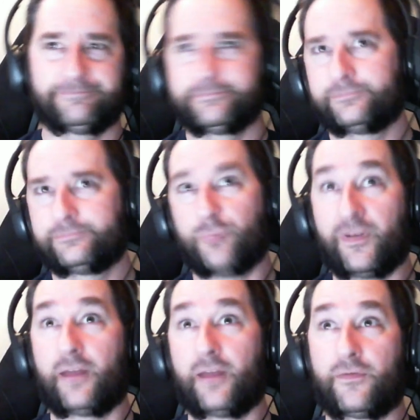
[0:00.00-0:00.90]
we've
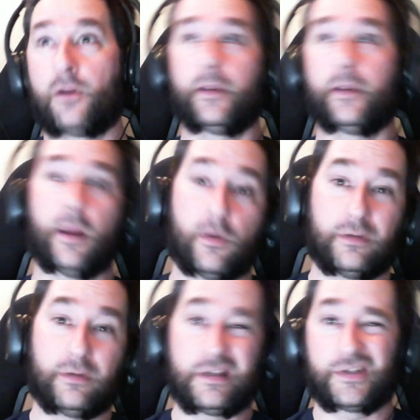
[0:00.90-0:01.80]
had a falling out,
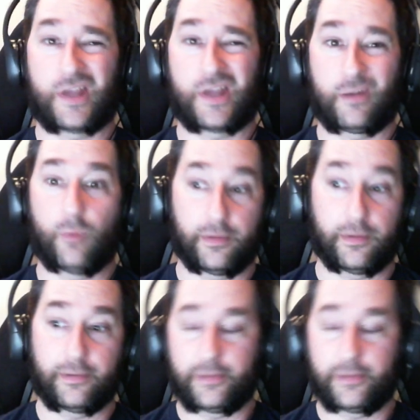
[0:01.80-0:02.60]
and he's kind of wondering,